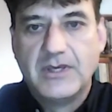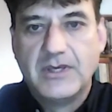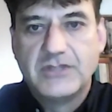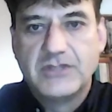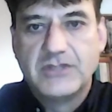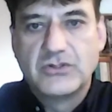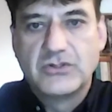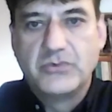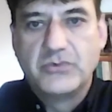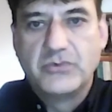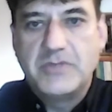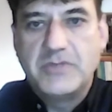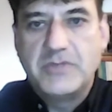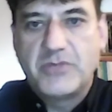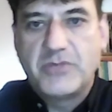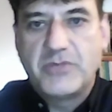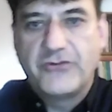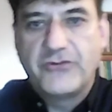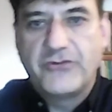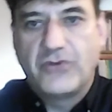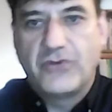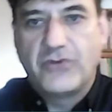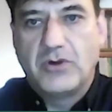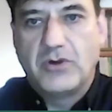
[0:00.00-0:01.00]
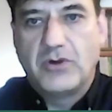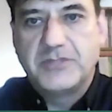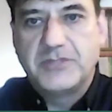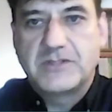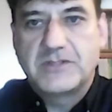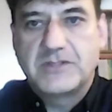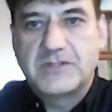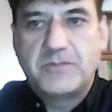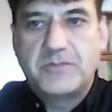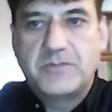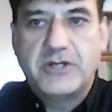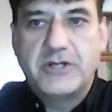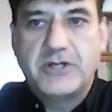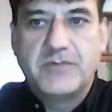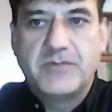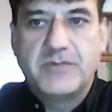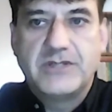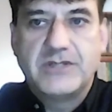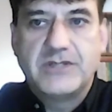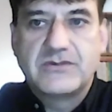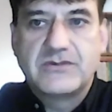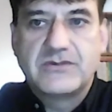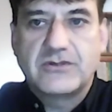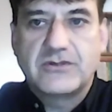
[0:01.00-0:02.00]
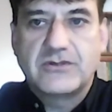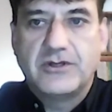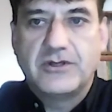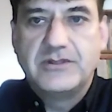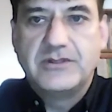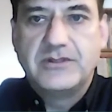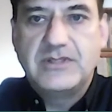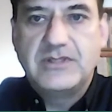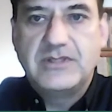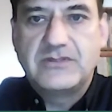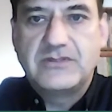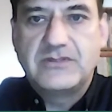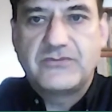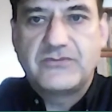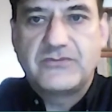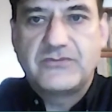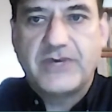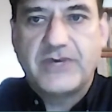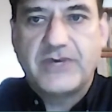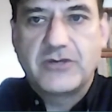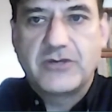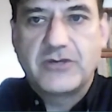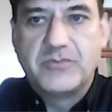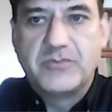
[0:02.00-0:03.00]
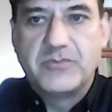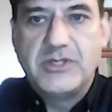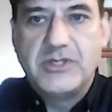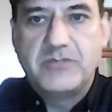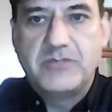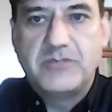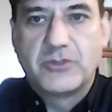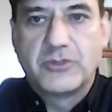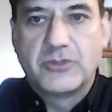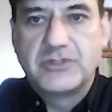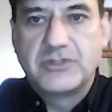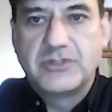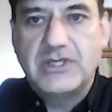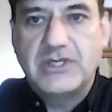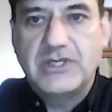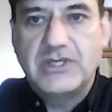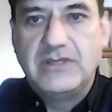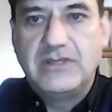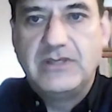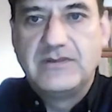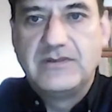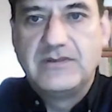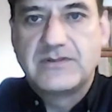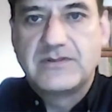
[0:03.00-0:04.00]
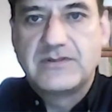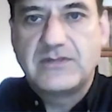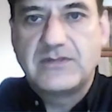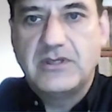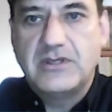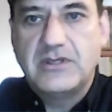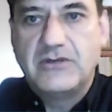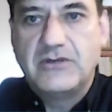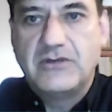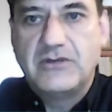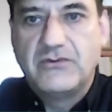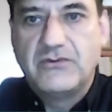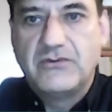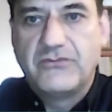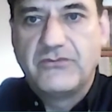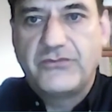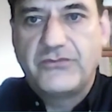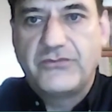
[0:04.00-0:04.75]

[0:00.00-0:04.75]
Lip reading: So we performed experiments on these phycobiliproteins in